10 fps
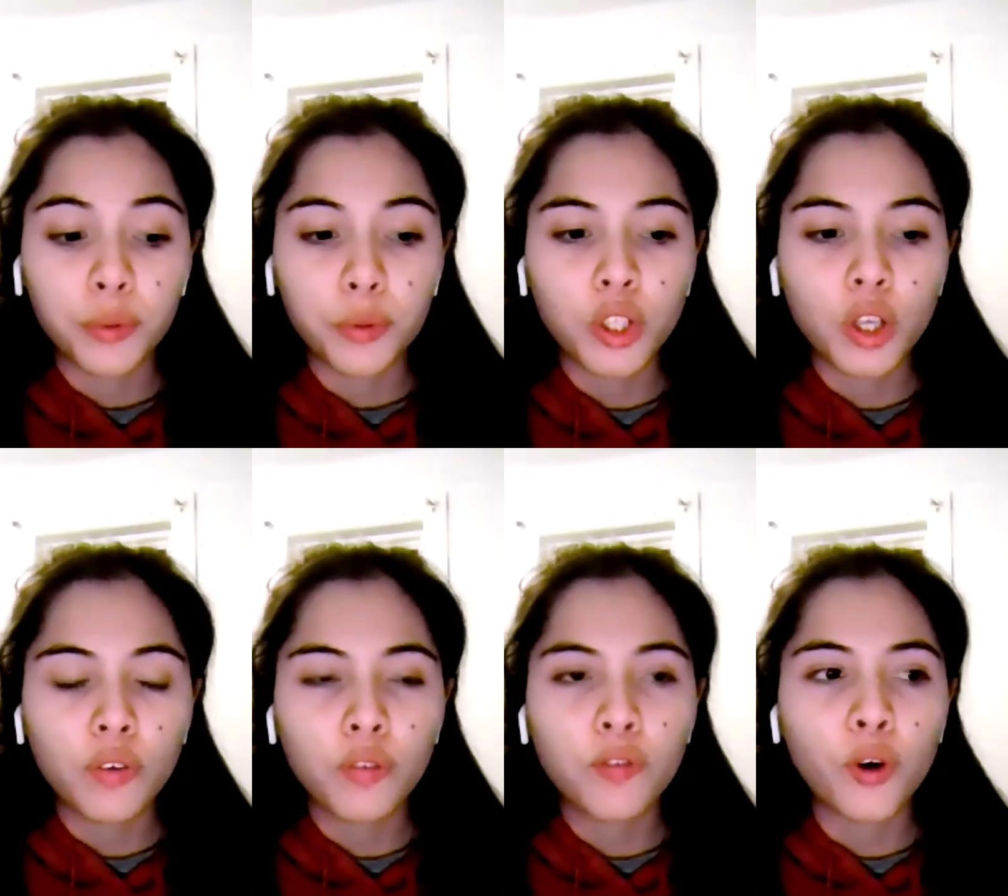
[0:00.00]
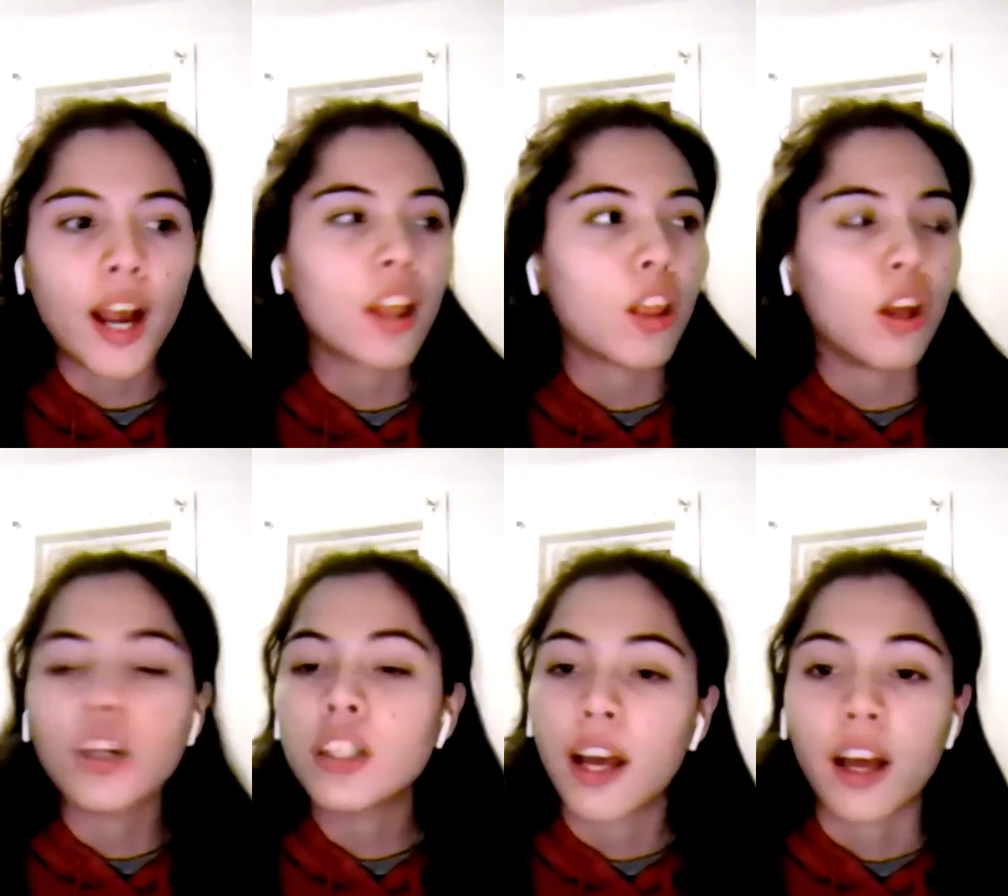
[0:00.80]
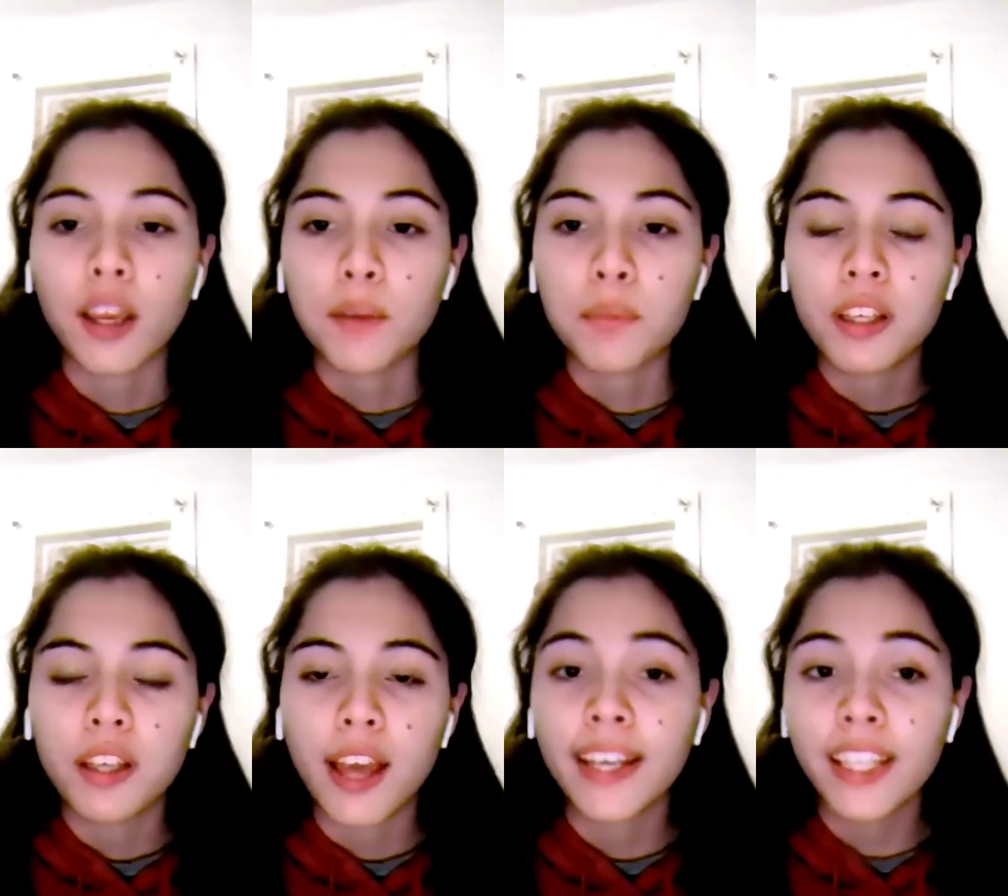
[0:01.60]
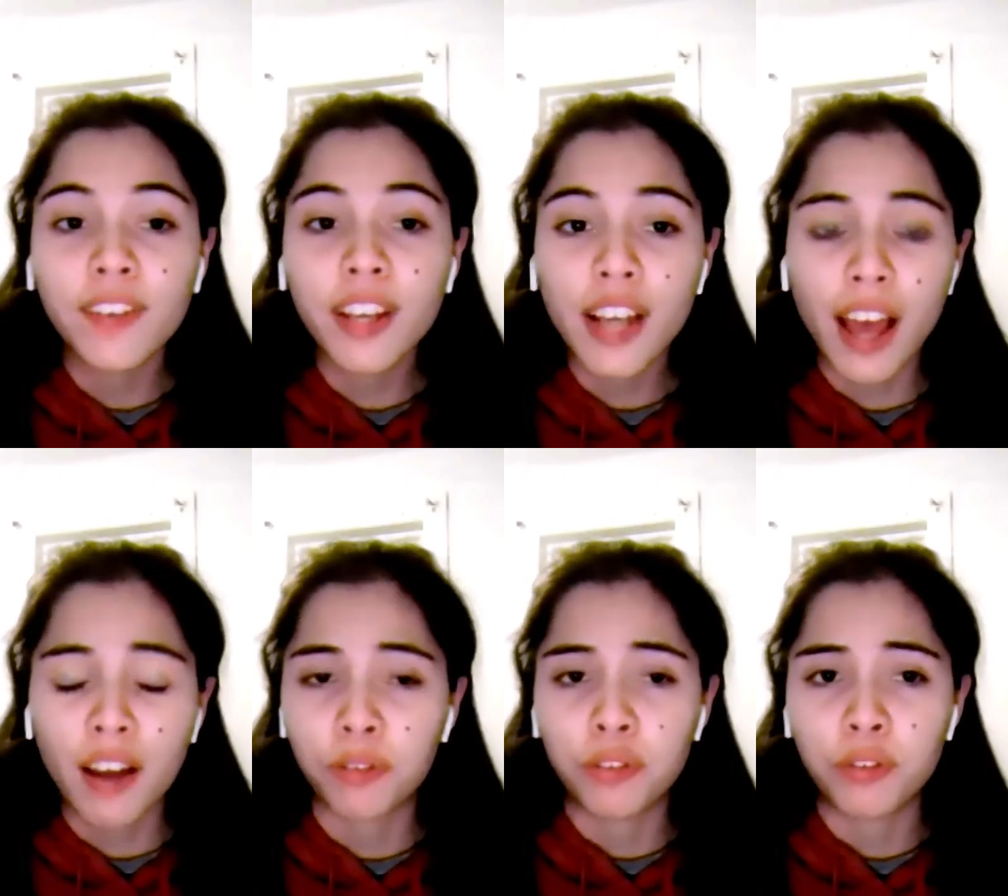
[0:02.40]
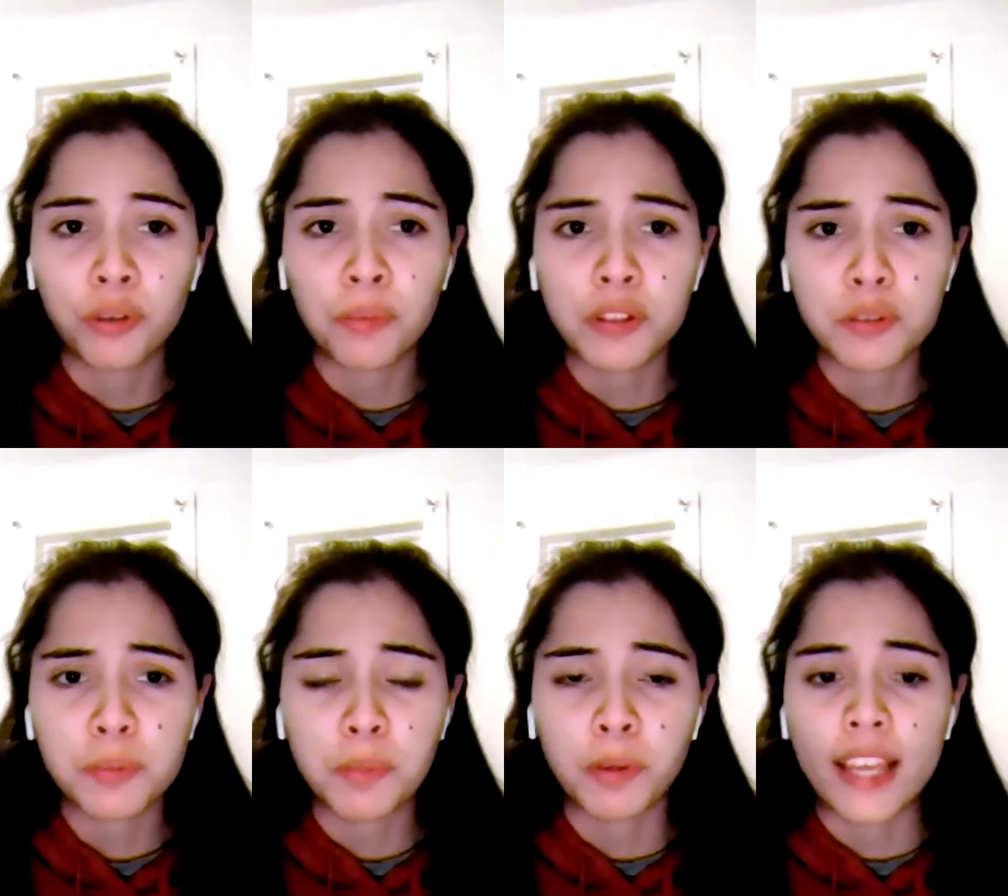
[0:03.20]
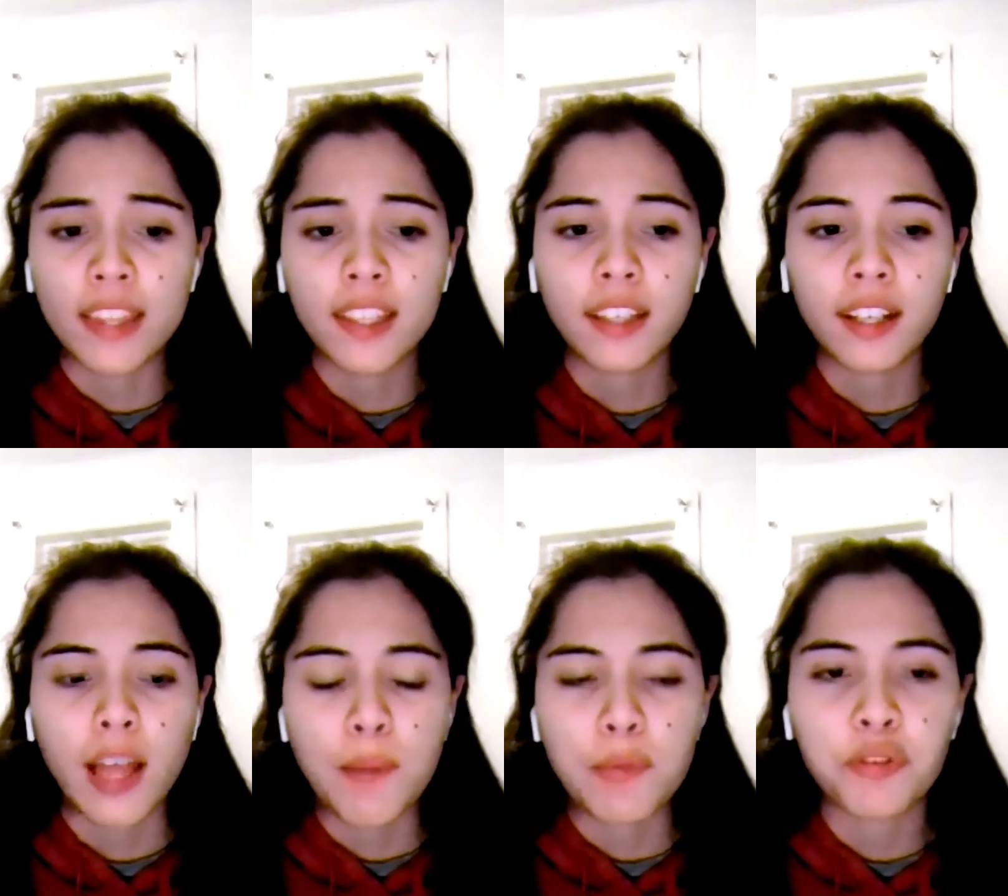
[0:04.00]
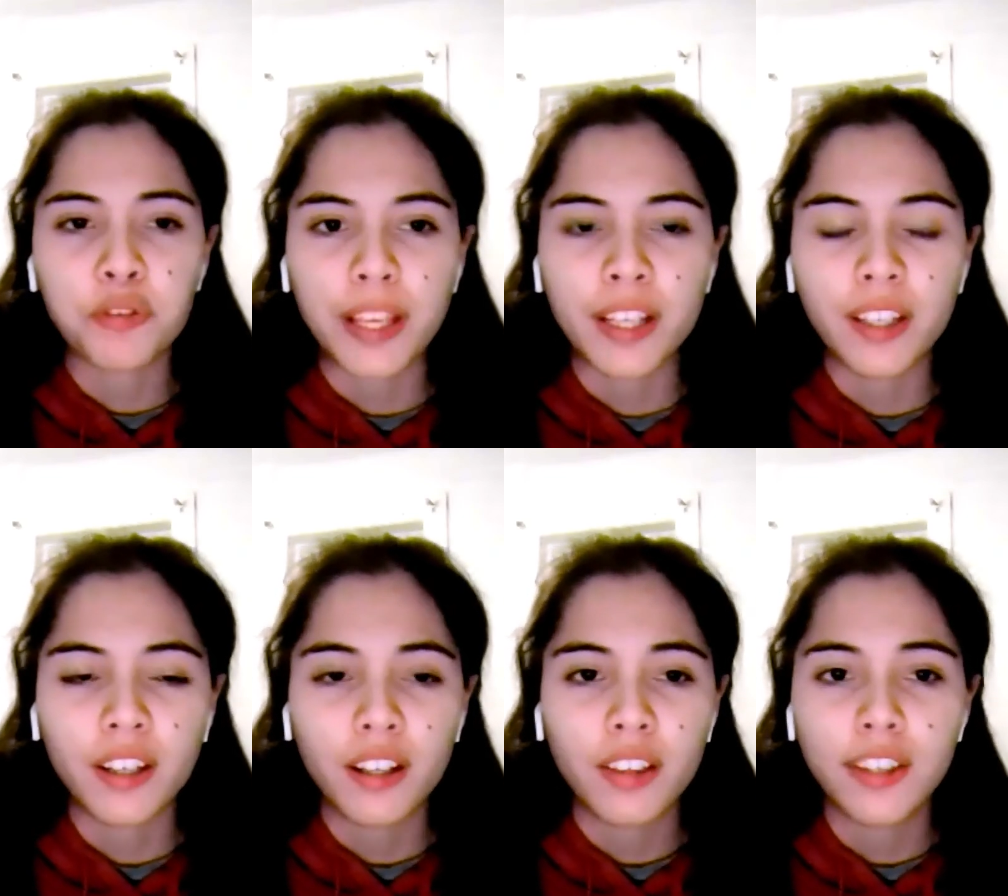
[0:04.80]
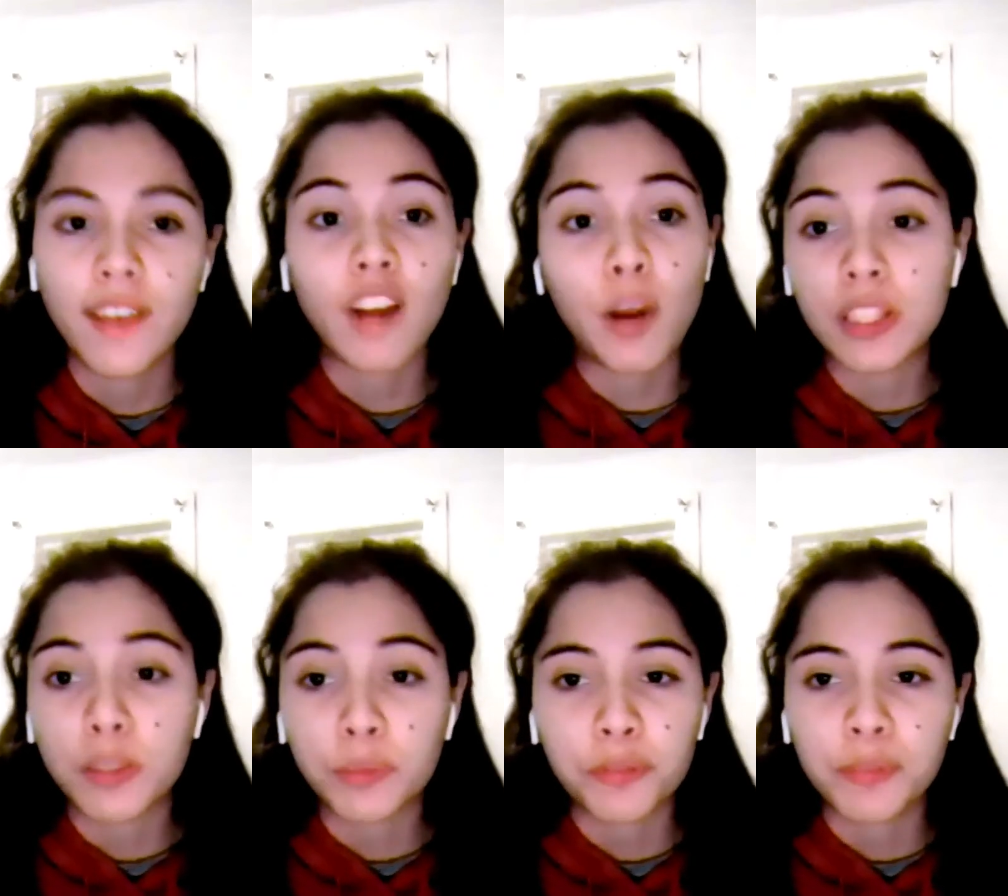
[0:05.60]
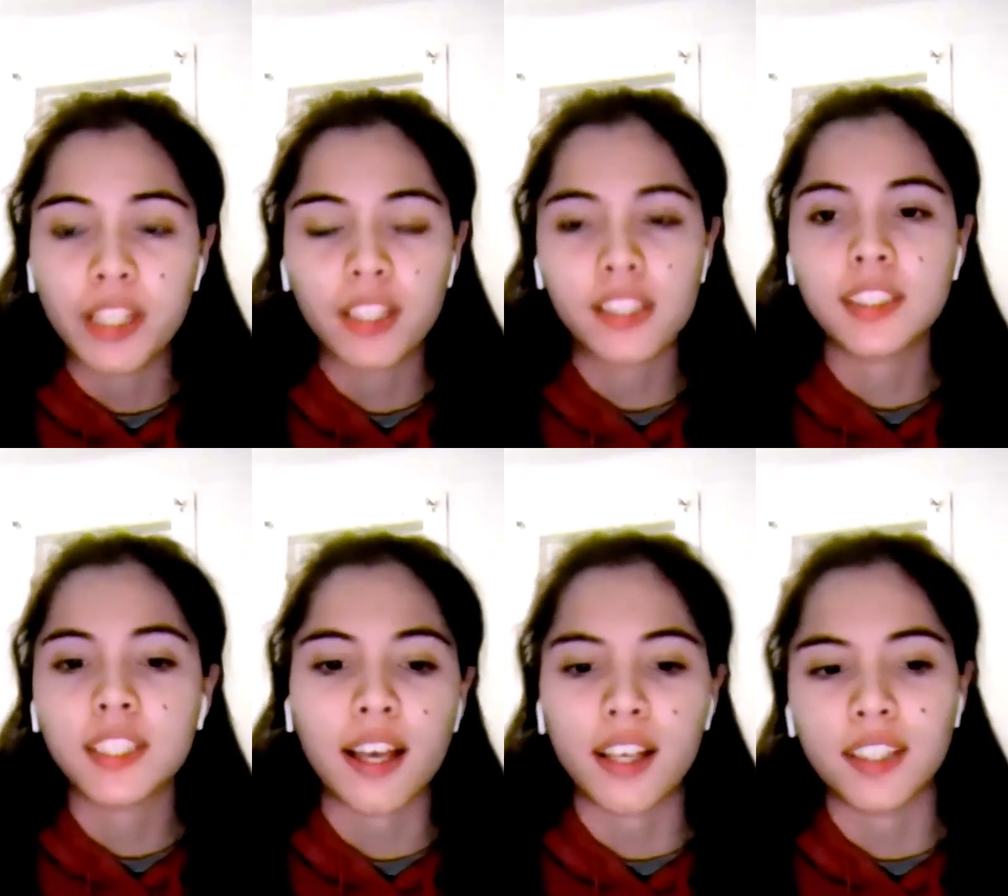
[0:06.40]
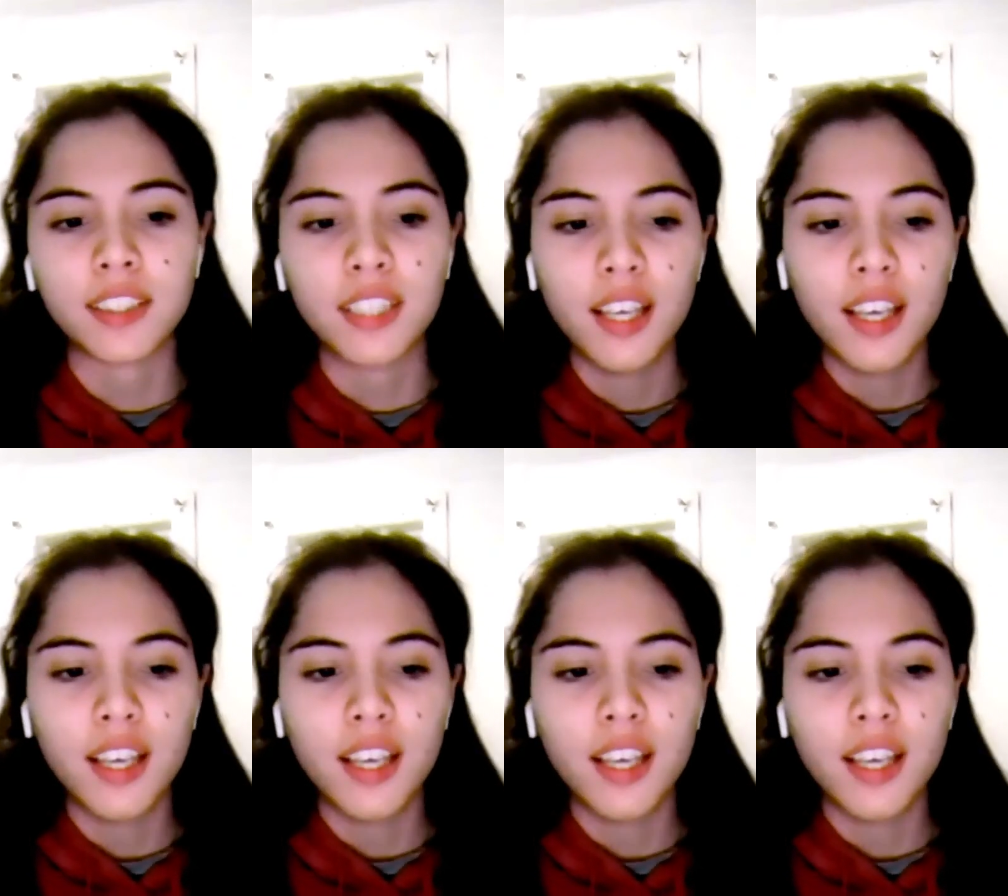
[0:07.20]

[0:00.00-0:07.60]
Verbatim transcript: you know, for a long time, and even now, for most people, I think the climate movement, the environmental movement, is seen as